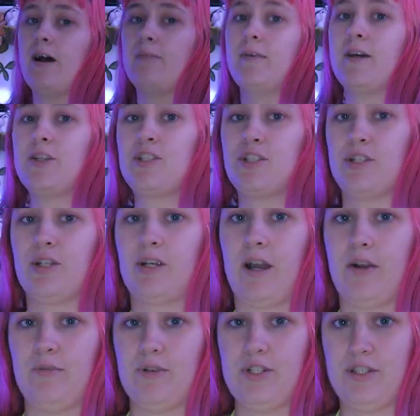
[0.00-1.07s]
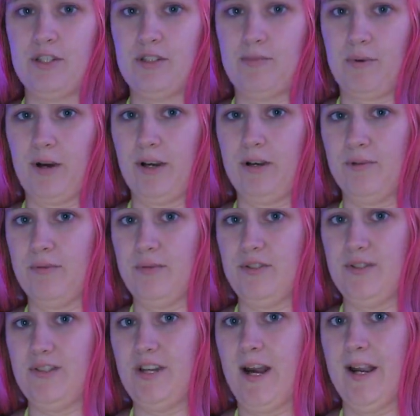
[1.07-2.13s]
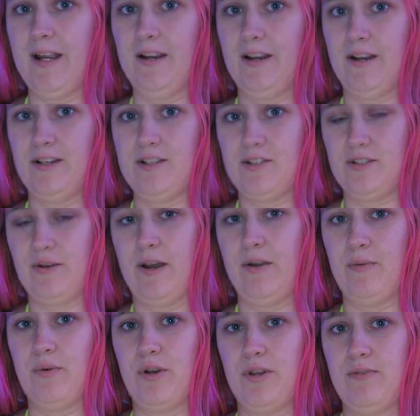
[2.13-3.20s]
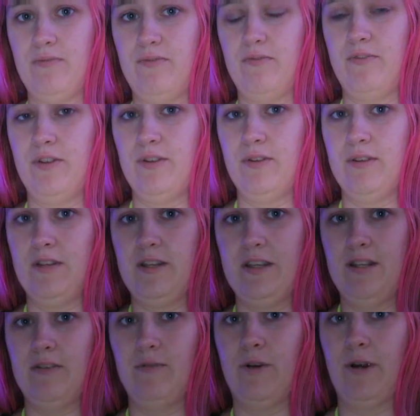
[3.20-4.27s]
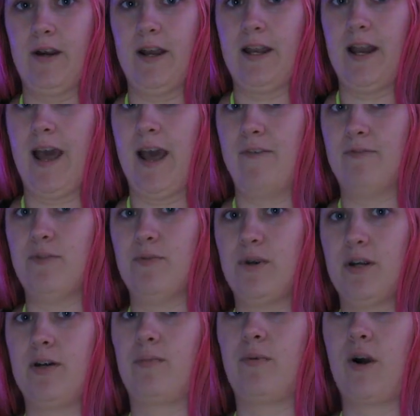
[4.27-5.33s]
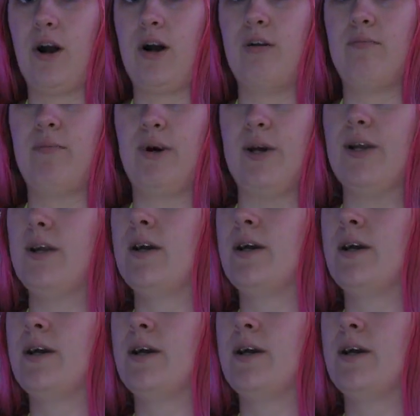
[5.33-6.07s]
not sure. I wish this part was tighter so I wouldn't feel the need where I'd have to wear a bra, but